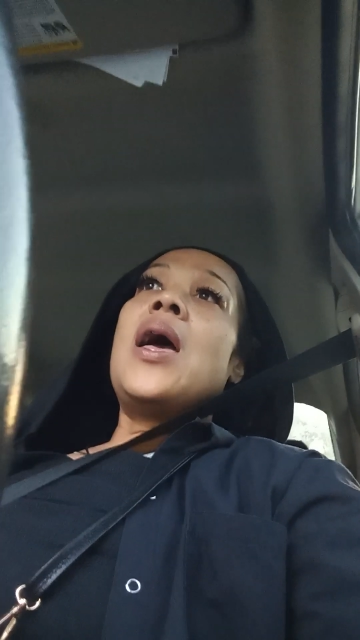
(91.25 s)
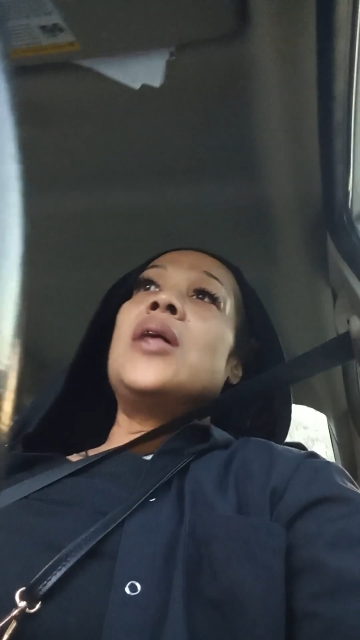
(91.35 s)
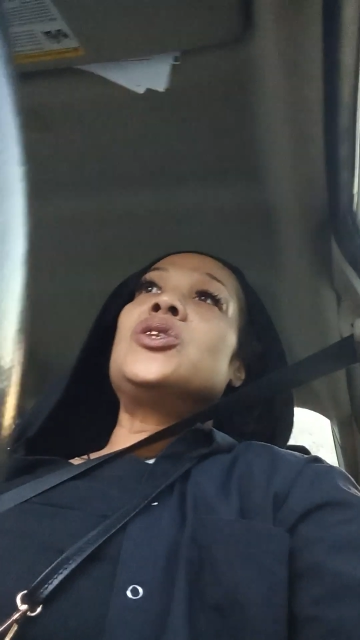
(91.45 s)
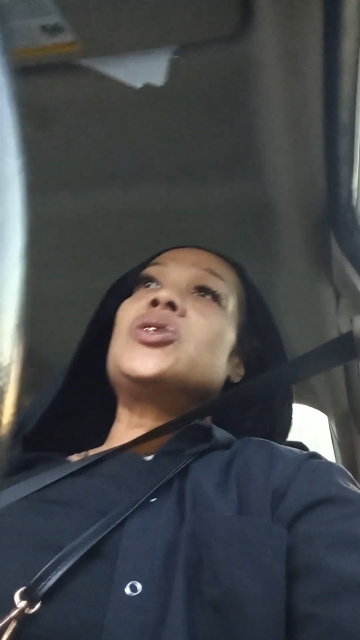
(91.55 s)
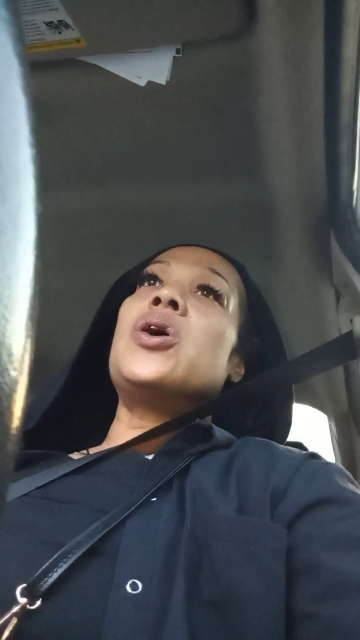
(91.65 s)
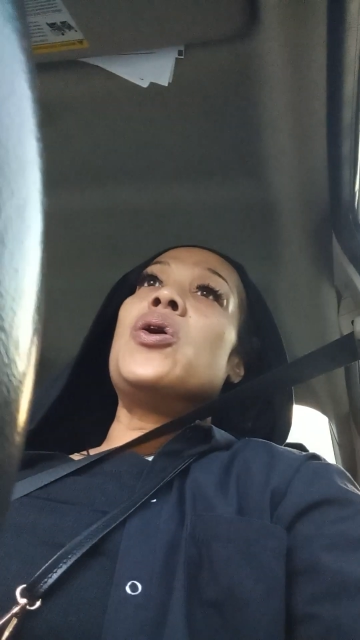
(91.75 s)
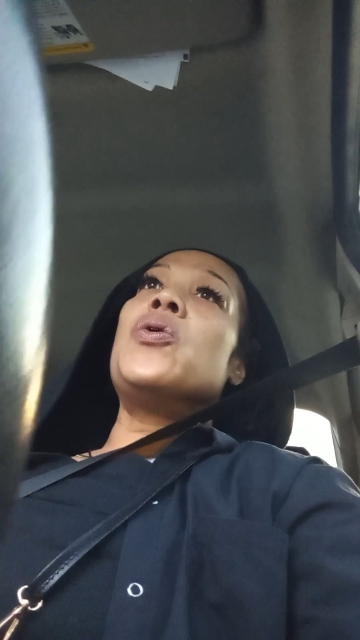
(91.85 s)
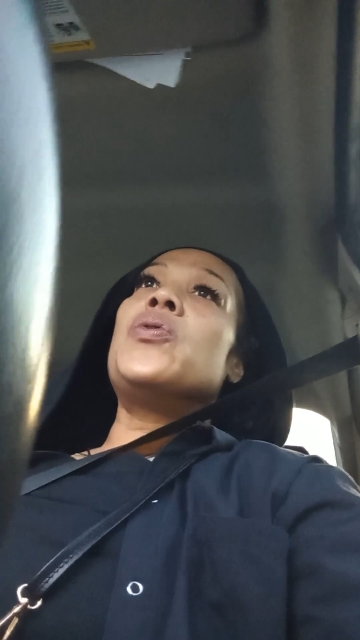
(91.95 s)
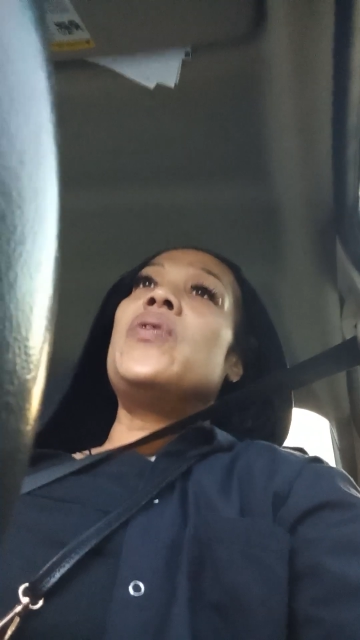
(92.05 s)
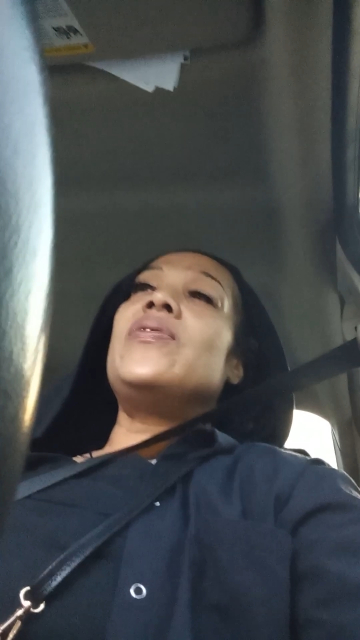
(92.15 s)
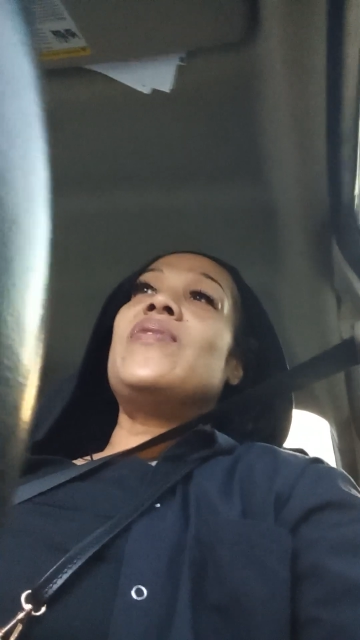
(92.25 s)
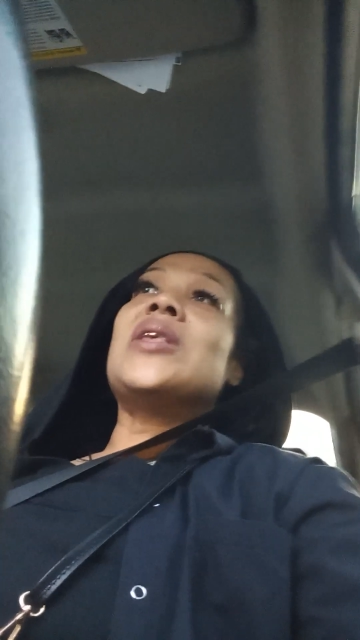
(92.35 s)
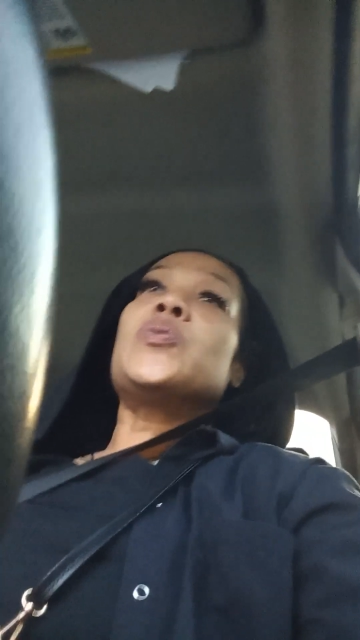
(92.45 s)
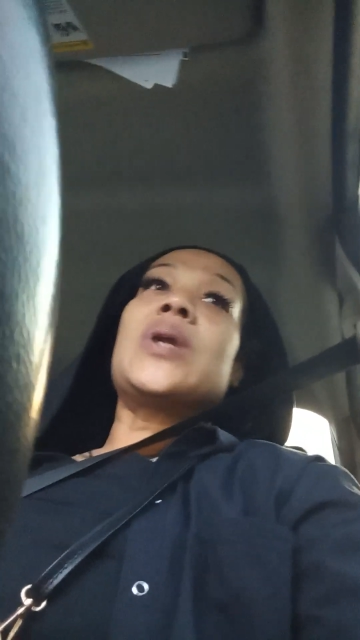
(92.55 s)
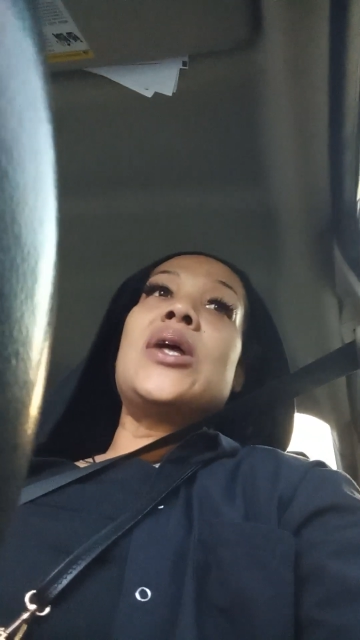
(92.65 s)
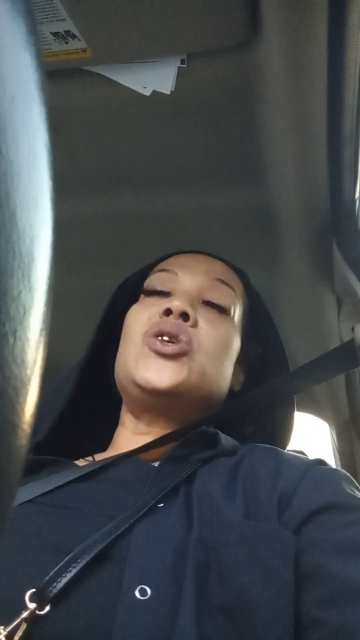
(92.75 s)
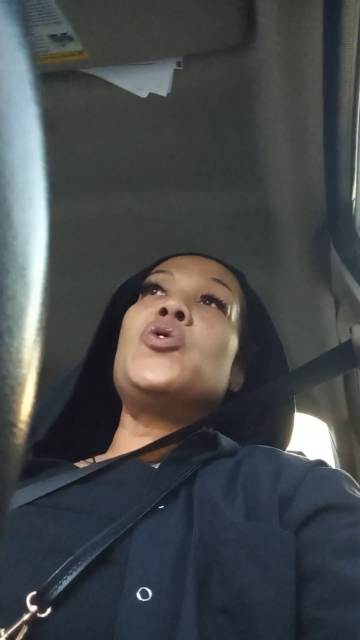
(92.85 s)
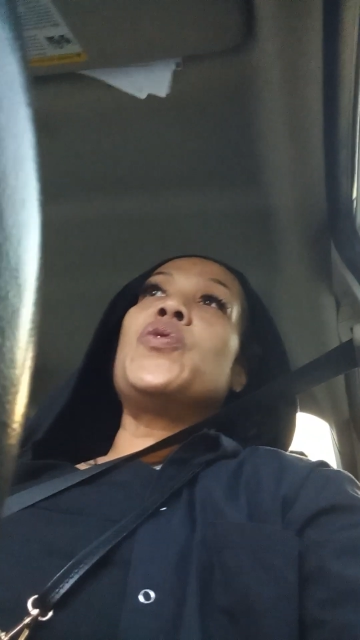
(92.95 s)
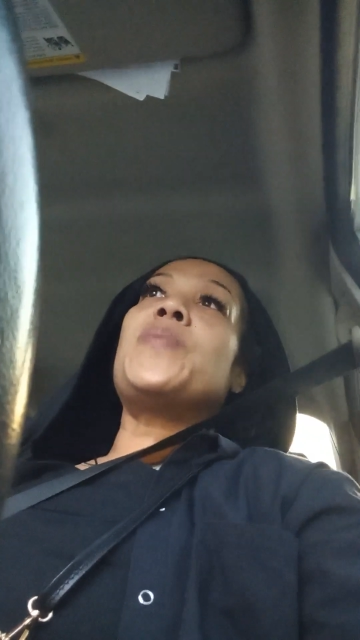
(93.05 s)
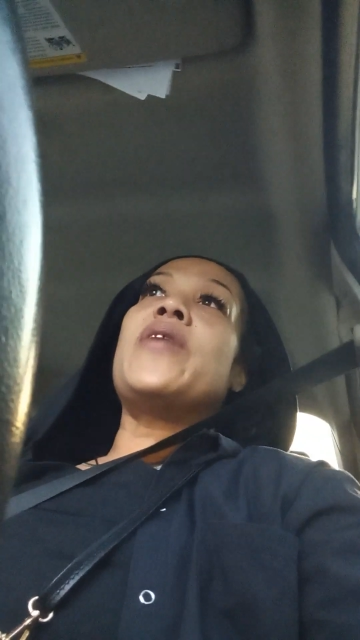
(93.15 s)
And so then that's what I
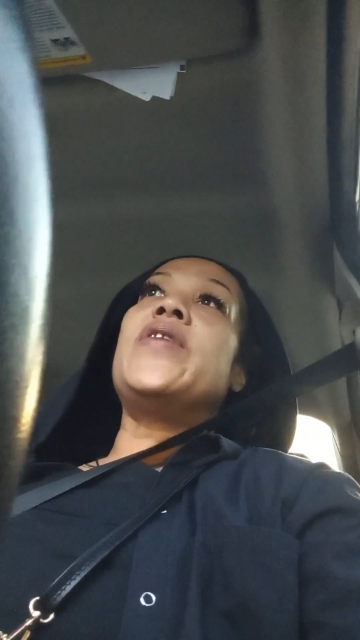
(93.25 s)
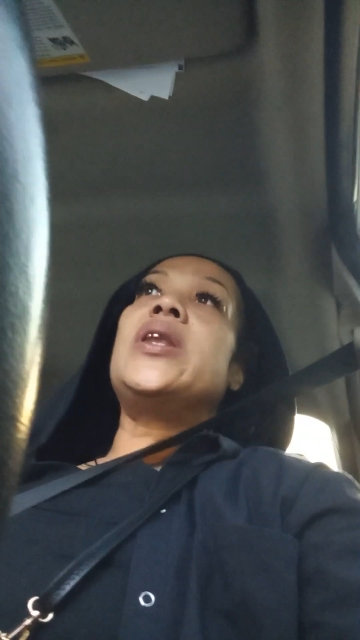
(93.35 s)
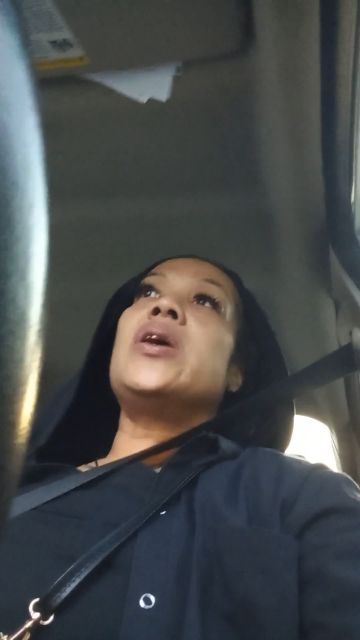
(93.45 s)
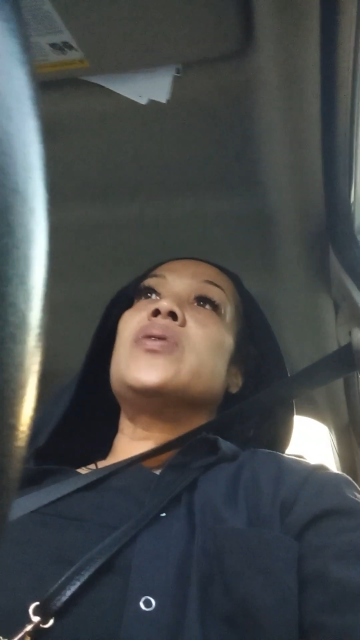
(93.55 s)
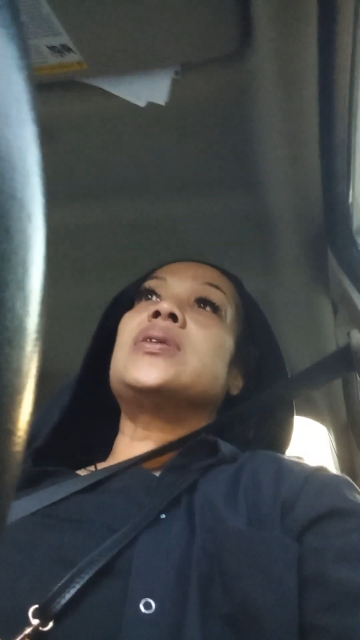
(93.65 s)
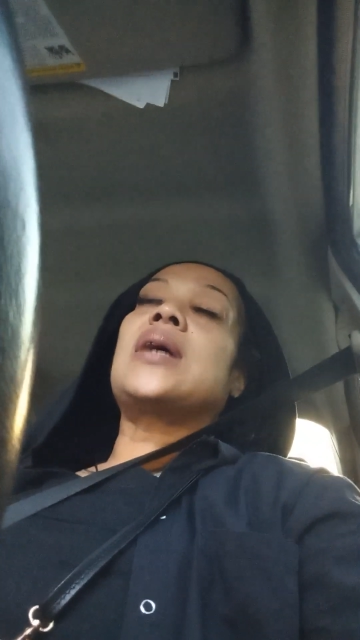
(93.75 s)
do with my videos.